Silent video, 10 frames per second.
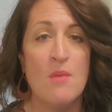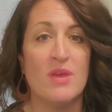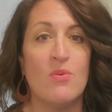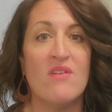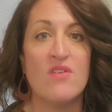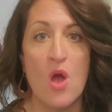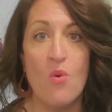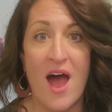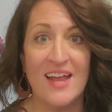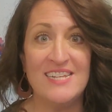but you have
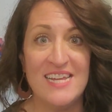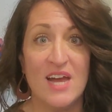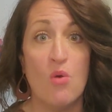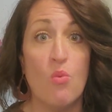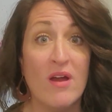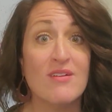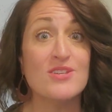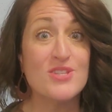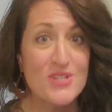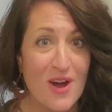no idea where to
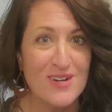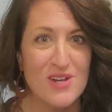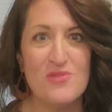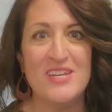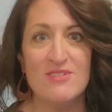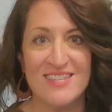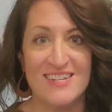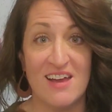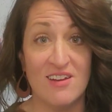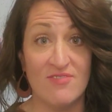start when you sit
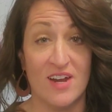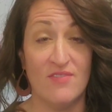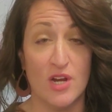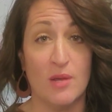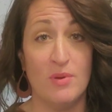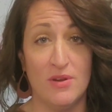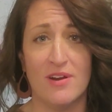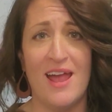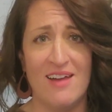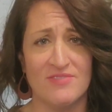down in front of your
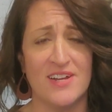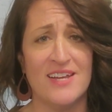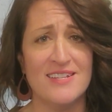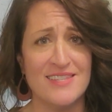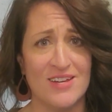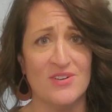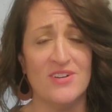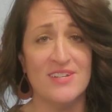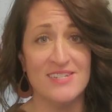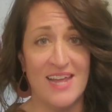computer every
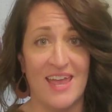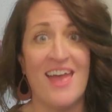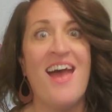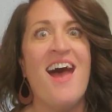single day.